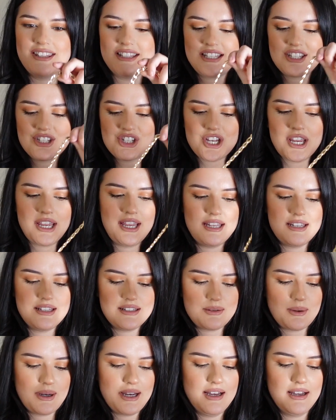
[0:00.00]
And this chain
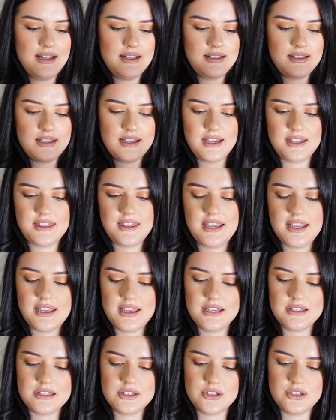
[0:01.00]
as well, I think
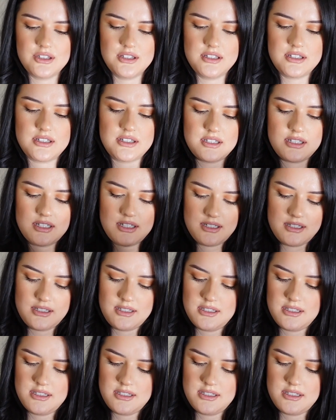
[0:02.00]
it does,